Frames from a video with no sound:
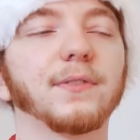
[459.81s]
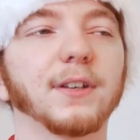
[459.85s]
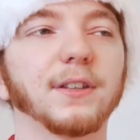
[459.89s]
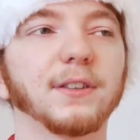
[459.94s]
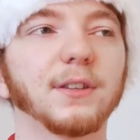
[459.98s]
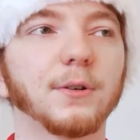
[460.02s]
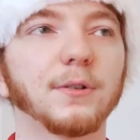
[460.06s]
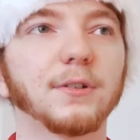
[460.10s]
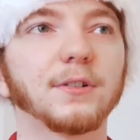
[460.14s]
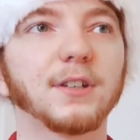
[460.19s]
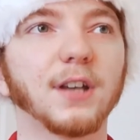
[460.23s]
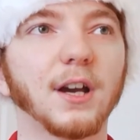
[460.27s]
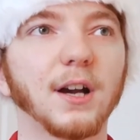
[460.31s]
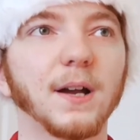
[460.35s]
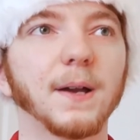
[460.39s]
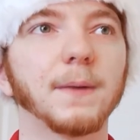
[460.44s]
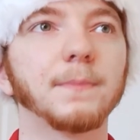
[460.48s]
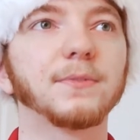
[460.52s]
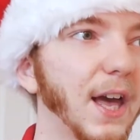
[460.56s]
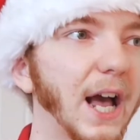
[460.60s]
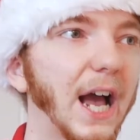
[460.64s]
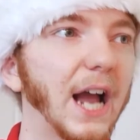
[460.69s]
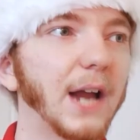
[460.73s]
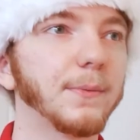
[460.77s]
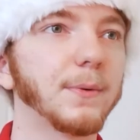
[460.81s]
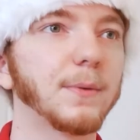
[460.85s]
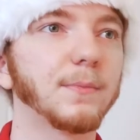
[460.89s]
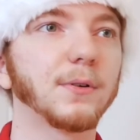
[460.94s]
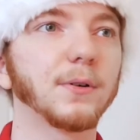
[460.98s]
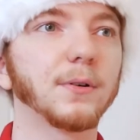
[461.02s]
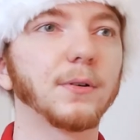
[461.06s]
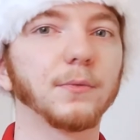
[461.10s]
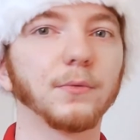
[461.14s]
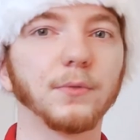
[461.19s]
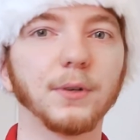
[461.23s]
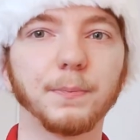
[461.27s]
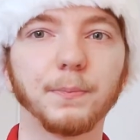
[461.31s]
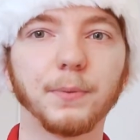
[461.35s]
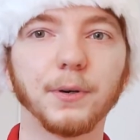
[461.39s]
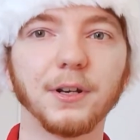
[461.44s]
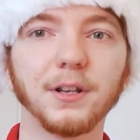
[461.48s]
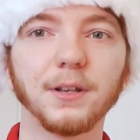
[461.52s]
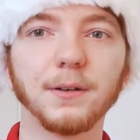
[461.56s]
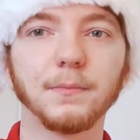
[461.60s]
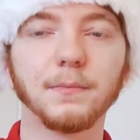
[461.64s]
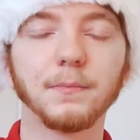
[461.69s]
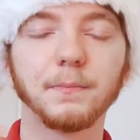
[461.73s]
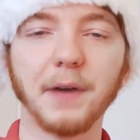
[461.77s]
Like there were times, I remember we put
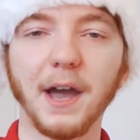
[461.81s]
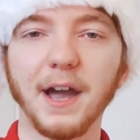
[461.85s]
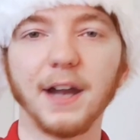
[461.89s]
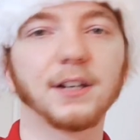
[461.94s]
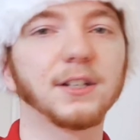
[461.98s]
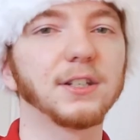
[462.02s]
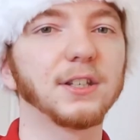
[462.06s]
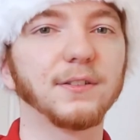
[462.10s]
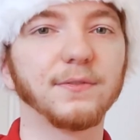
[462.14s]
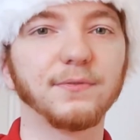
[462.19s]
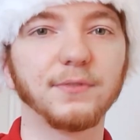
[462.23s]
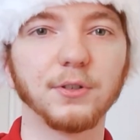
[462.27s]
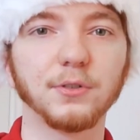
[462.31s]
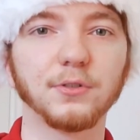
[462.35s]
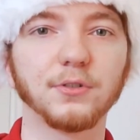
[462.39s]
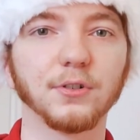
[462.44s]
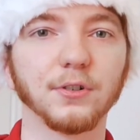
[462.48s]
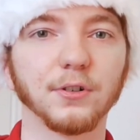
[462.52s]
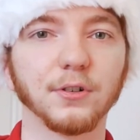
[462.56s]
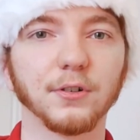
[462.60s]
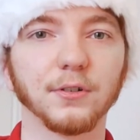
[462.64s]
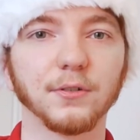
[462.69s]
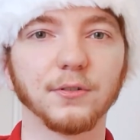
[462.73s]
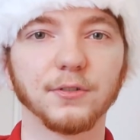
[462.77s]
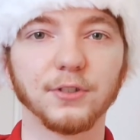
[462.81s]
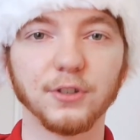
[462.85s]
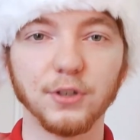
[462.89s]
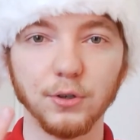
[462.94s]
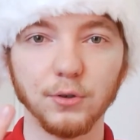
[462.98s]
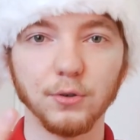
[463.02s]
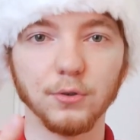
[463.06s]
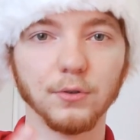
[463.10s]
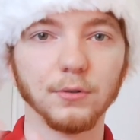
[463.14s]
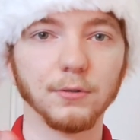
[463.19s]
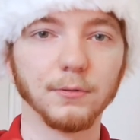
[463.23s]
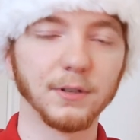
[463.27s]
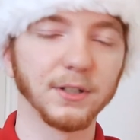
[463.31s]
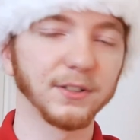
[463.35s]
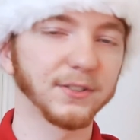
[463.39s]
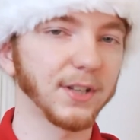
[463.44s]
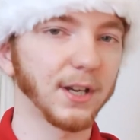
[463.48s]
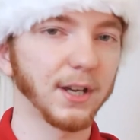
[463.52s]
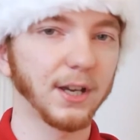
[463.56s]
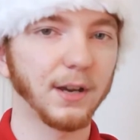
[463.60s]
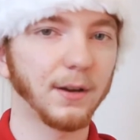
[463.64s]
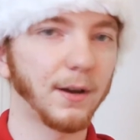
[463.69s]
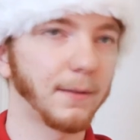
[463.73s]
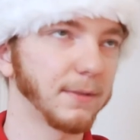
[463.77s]
in Back to the Future 2, because
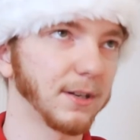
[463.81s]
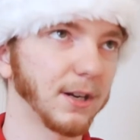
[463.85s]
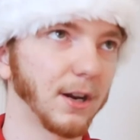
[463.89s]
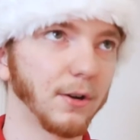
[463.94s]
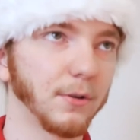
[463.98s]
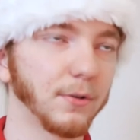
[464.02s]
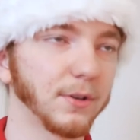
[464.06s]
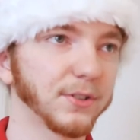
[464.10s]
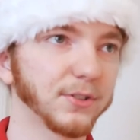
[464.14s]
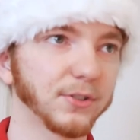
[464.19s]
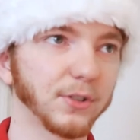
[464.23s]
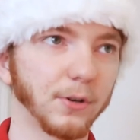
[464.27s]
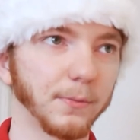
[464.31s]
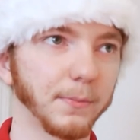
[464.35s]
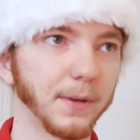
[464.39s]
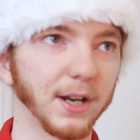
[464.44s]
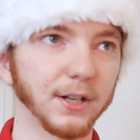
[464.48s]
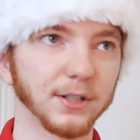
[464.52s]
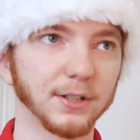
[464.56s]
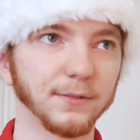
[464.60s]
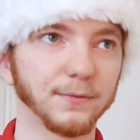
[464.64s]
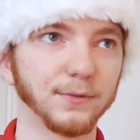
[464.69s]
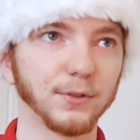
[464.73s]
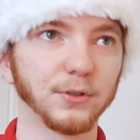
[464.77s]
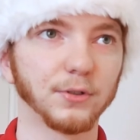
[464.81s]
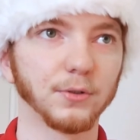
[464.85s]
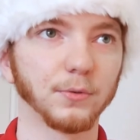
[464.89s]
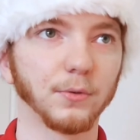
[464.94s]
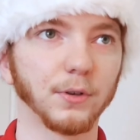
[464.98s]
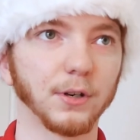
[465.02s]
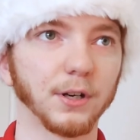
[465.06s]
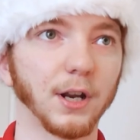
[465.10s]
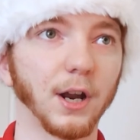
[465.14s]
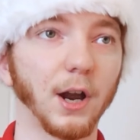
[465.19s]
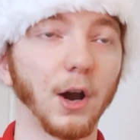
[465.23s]
I always saw Back to the Future 1.